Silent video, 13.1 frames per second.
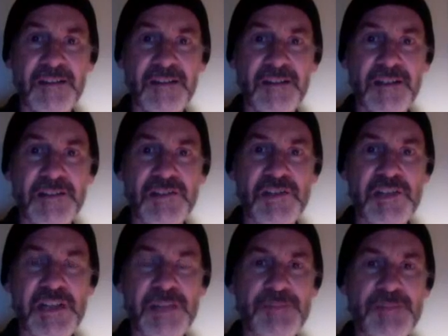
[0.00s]
and
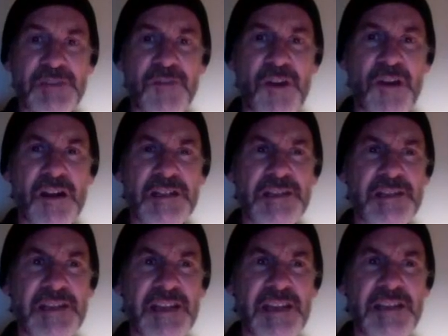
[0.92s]
ships far at
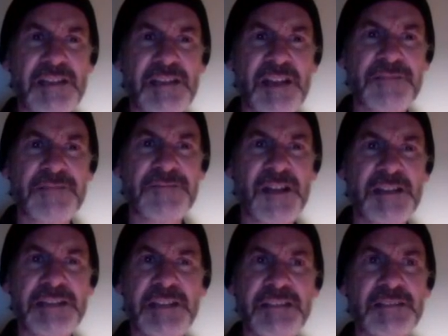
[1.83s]
sea, not
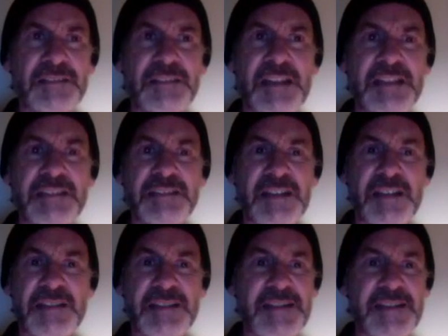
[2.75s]
finding the light,
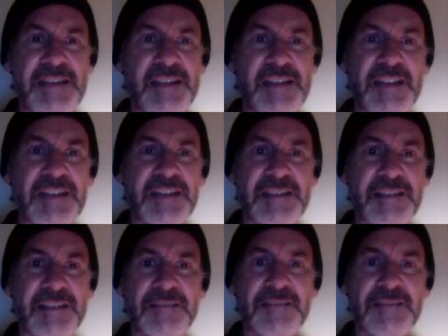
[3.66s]
not seeing anything,